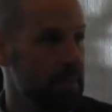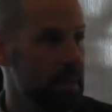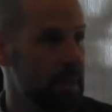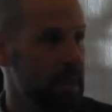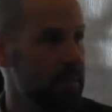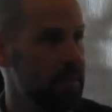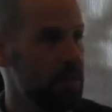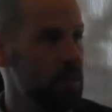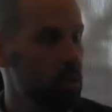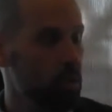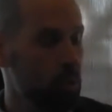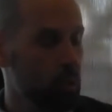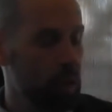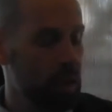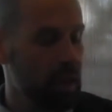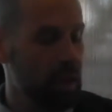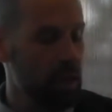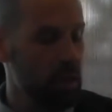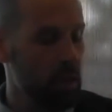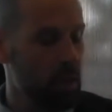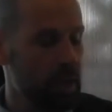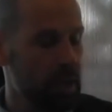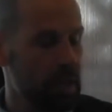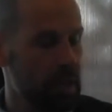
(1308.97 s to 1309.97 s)
If you
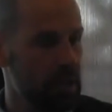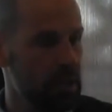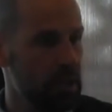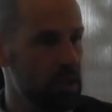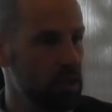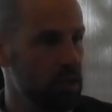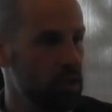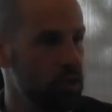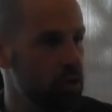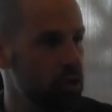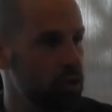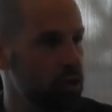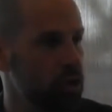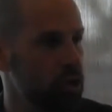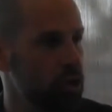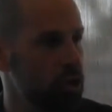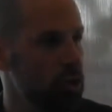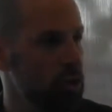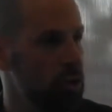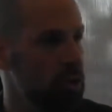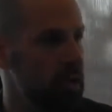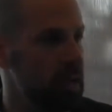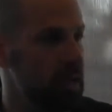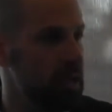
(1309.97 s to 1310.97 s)
really wanted to
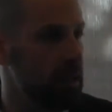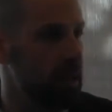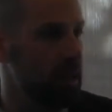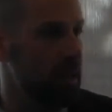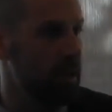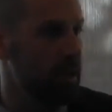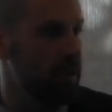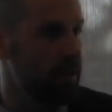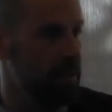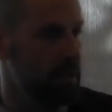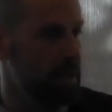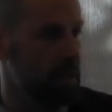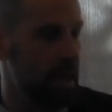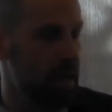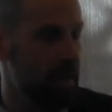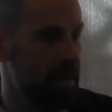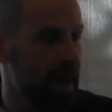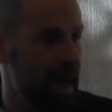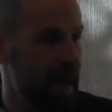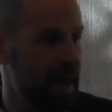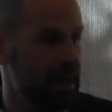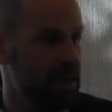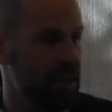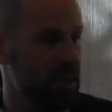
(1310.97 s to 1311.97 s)
use theory of
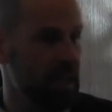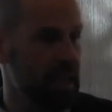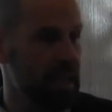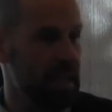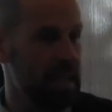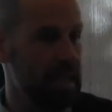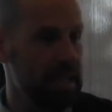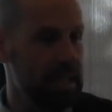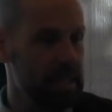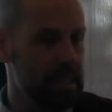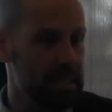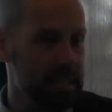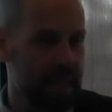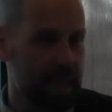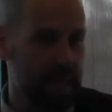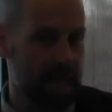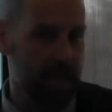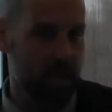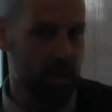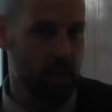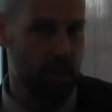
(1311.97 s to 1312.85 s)
action inside